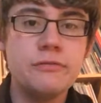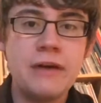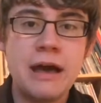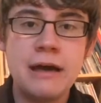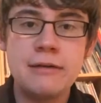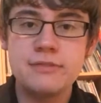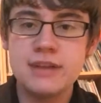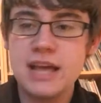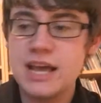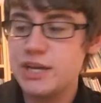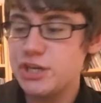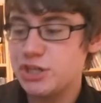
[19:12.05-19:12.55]

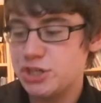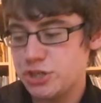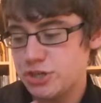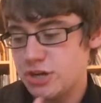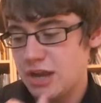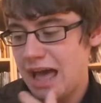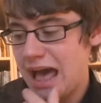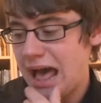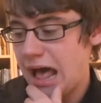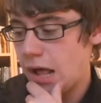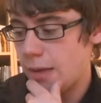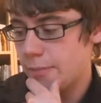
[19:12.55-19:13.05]

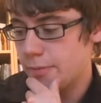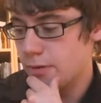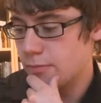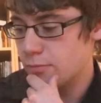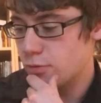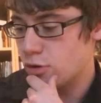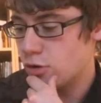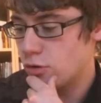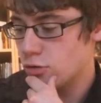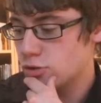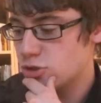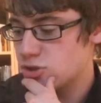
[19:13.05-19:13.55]
Foundation
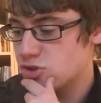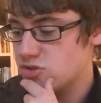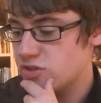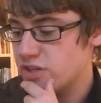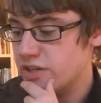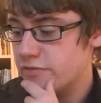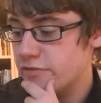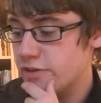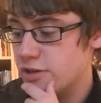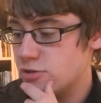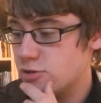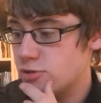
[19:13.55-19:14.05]
album called
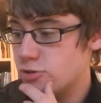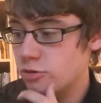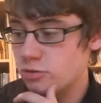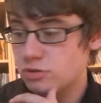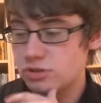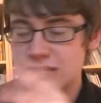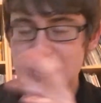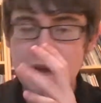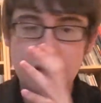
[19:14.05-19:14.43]
Street Rituals.